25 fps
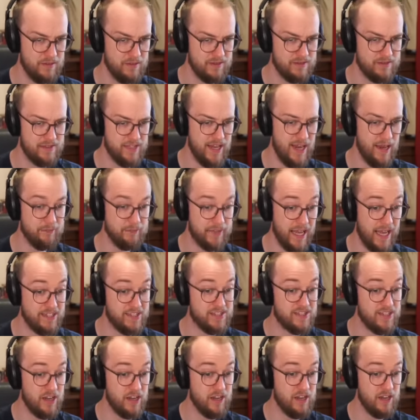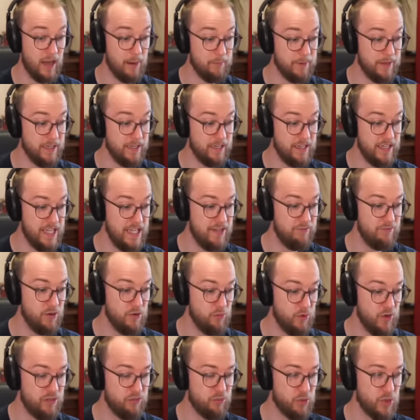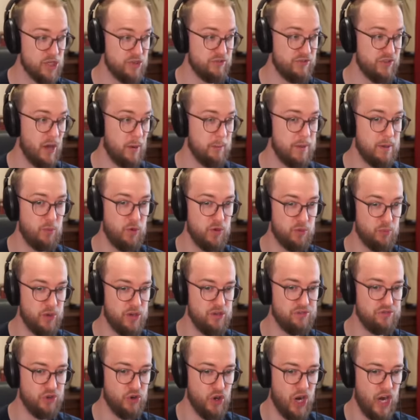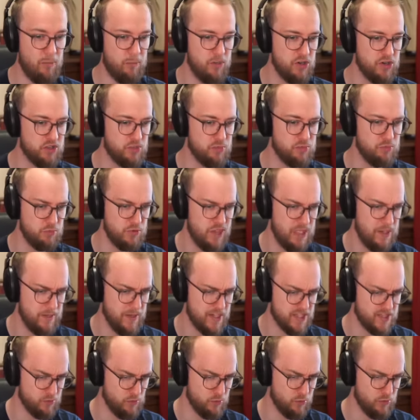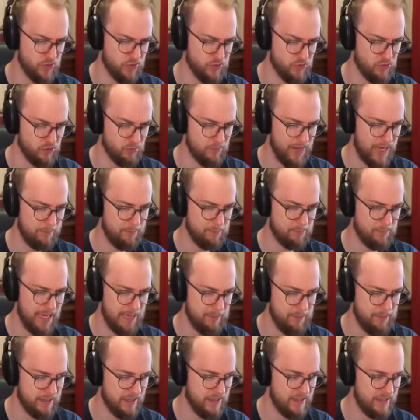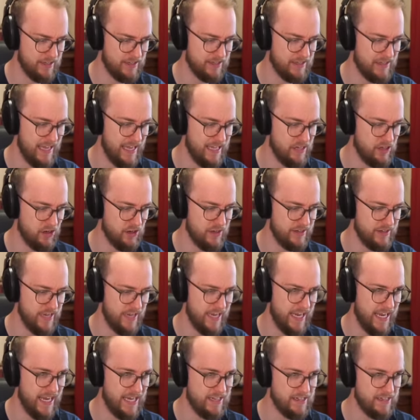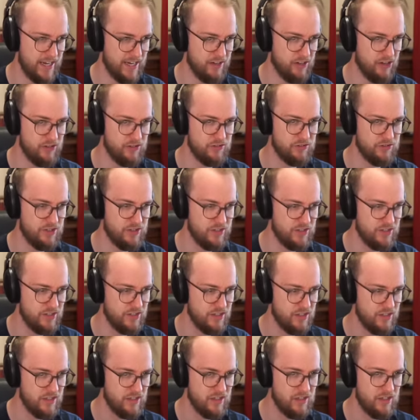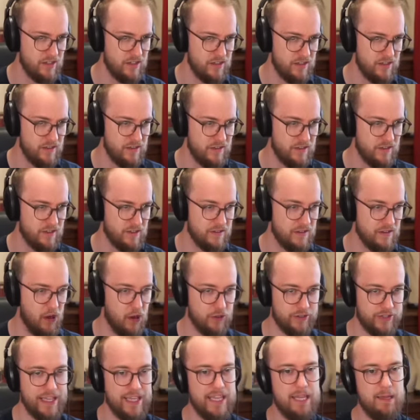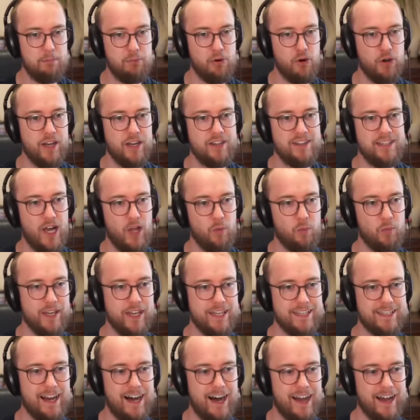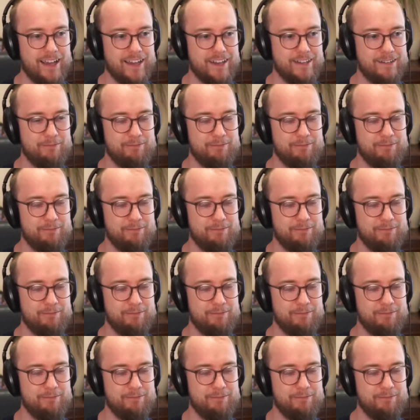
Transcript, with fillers: Damn, that's a... I mean, even with Winfield... I mean, with Winfield, how much DPS would we do? Maybe like 900? Okay, he put it down when it died.